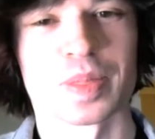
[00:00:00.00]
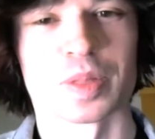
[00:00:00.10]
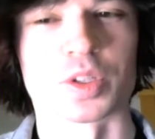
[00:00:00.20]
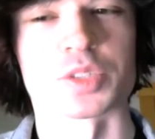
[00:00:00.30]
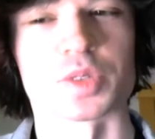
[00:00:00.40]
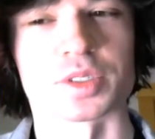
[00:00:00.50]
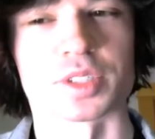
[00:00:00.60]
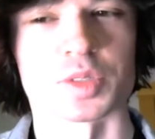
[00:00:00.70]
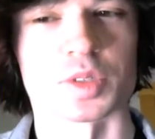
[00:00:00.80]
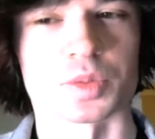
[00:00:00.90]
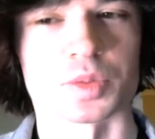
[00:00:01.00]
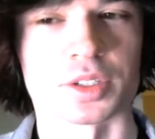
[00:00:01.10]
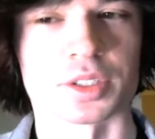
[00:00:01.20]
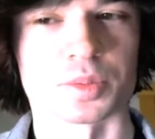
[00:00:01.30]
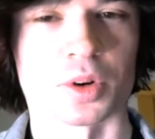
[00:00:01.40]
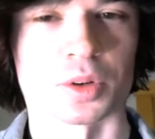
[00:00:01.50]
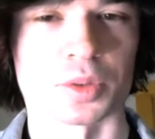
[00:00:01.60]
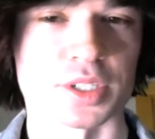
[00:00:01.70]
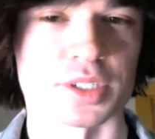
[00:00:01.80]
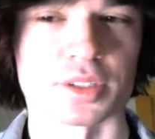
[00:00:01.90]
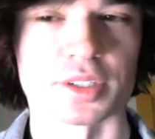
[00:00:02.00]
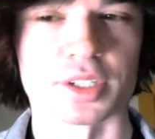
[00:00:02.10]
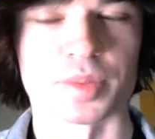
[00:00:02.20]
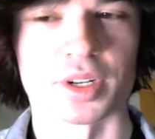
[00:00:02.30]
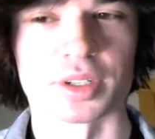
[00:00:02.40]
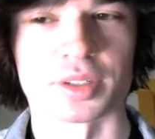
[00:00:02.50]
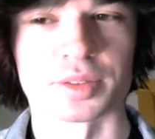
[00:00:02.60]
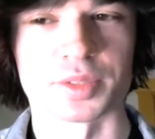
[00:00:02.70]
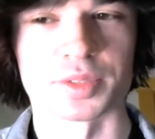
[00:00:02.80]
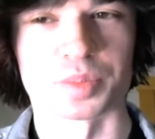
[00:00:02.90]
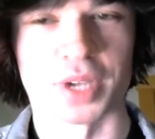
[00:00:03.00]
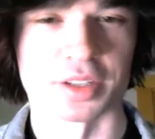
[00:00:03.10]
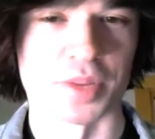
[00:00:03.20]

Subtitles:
Well, this was relative more recently, but you had the